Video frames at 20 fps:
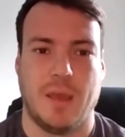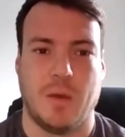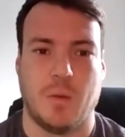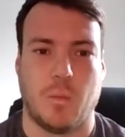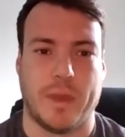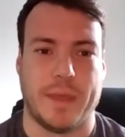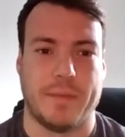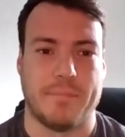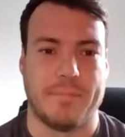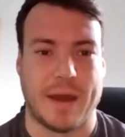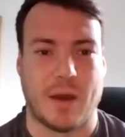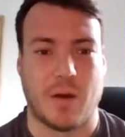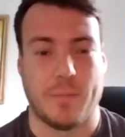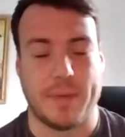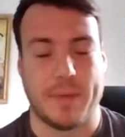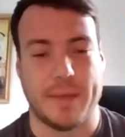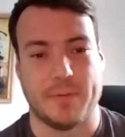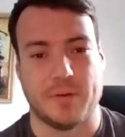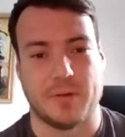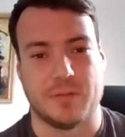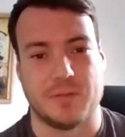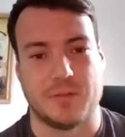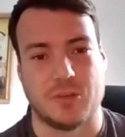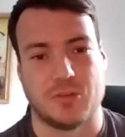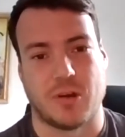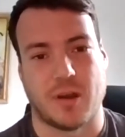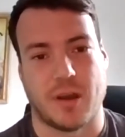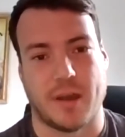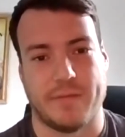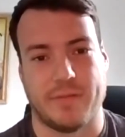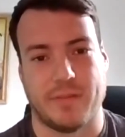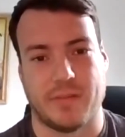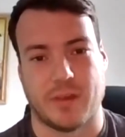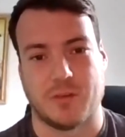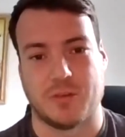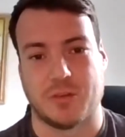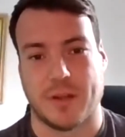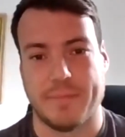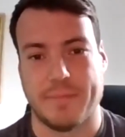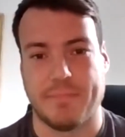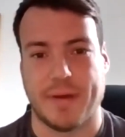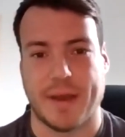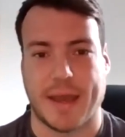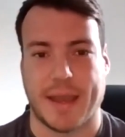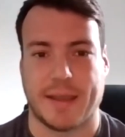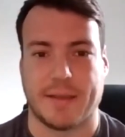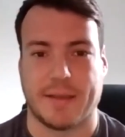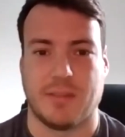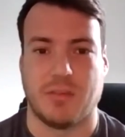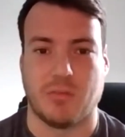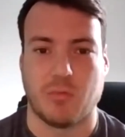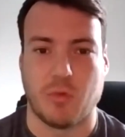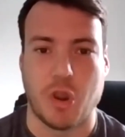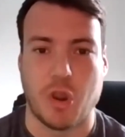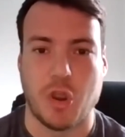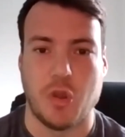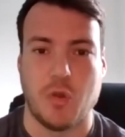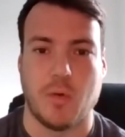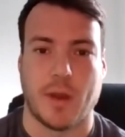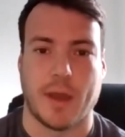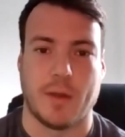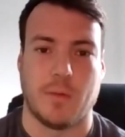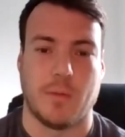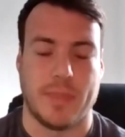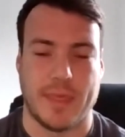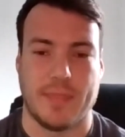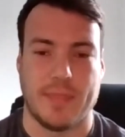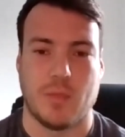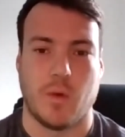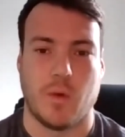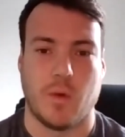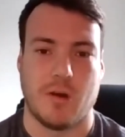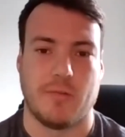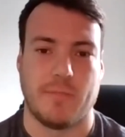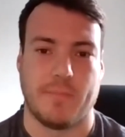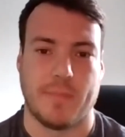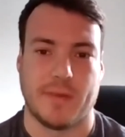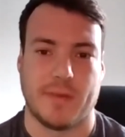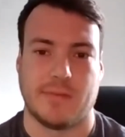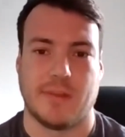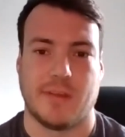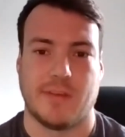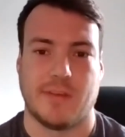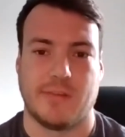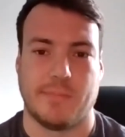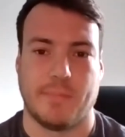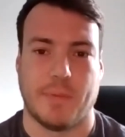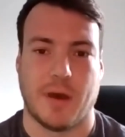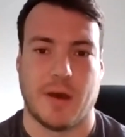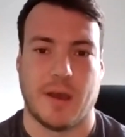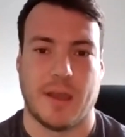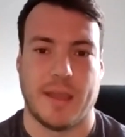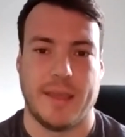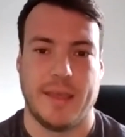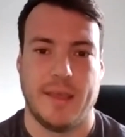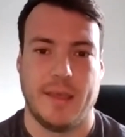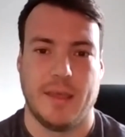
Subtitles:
We empower people to drive social impact through and within the world of business by